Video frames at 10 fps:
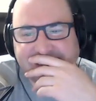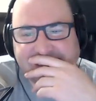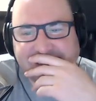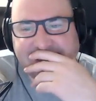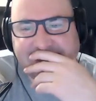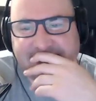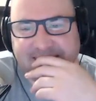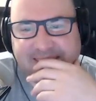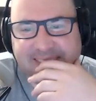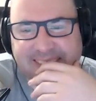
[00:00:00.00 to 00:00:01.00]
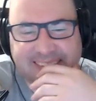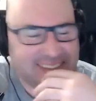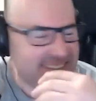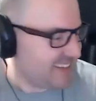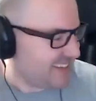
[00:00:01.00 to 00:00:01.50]

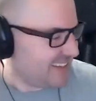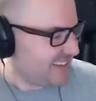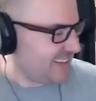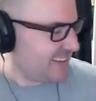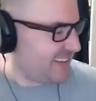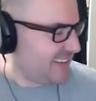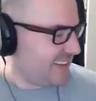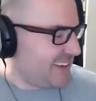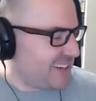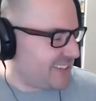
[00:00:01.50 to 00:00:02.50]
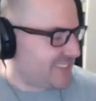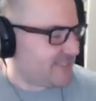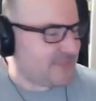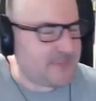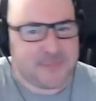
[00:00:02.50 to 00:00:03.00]

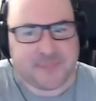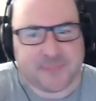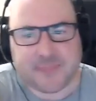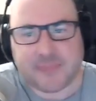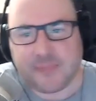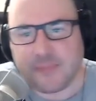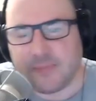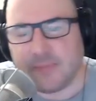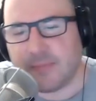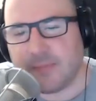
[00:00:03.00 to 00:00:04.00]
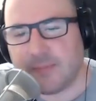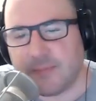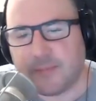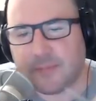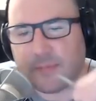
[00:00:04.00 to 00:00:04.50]

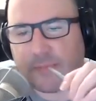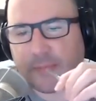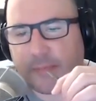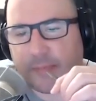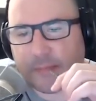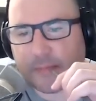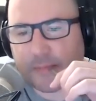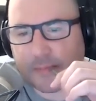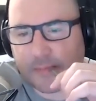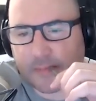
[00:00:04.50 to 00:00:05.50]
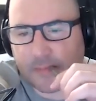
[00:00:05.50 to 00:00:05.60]
This person isn't speaking.